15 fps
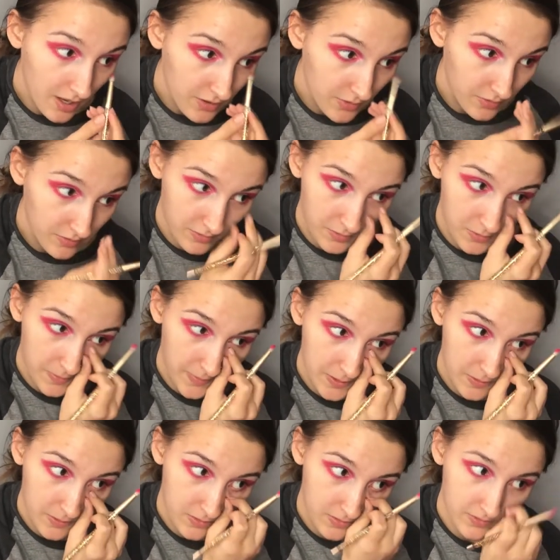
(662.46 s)
I know, oh my
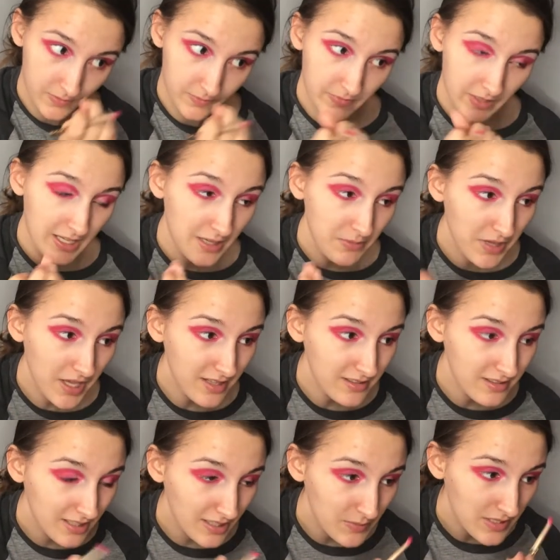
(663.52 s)
god. I keep getting
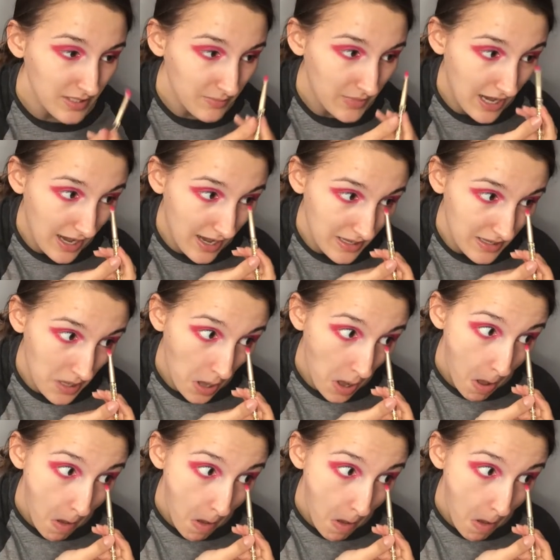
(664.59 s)
sleeps in my eye.